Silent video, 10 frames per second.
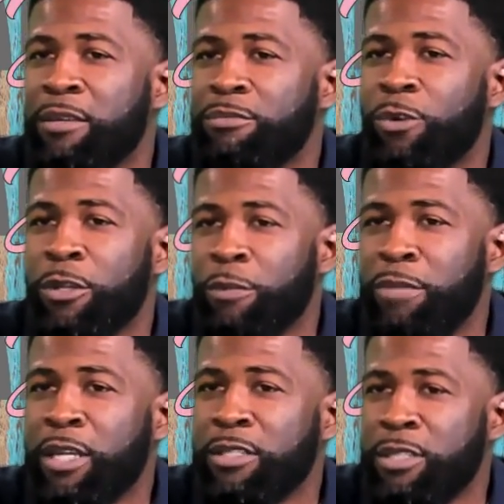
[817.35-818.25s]
One of their
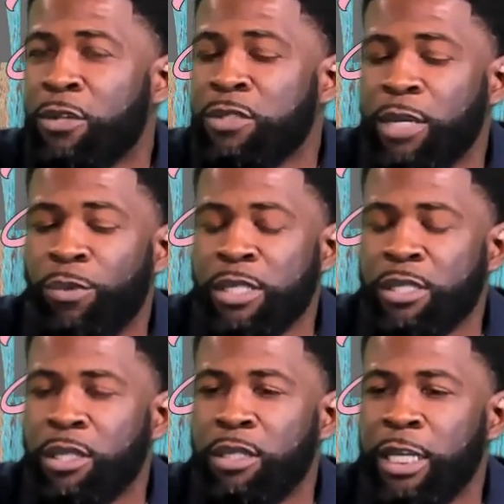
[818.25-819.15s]
biggest deals they
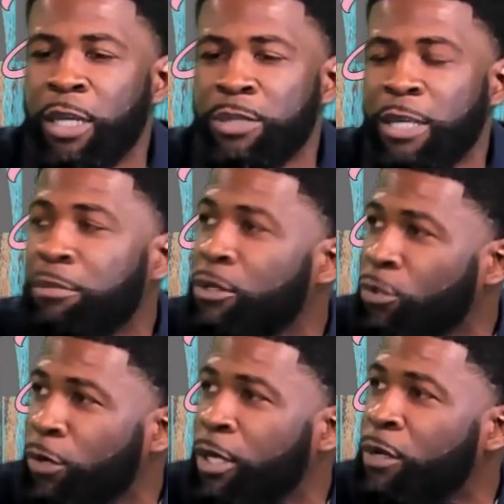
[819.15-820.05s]
recently did was they built
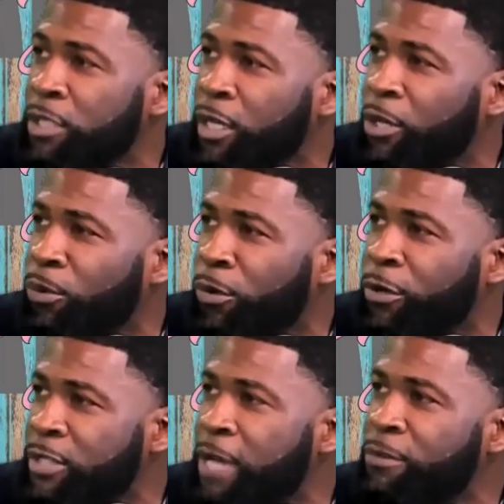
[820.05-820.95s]
Toyota's
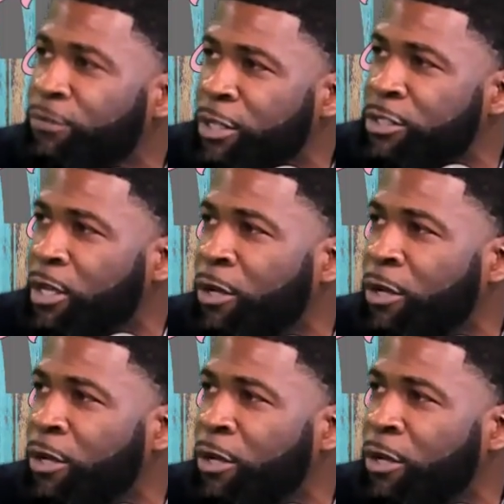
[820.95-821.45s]
headquarters out in Frisco.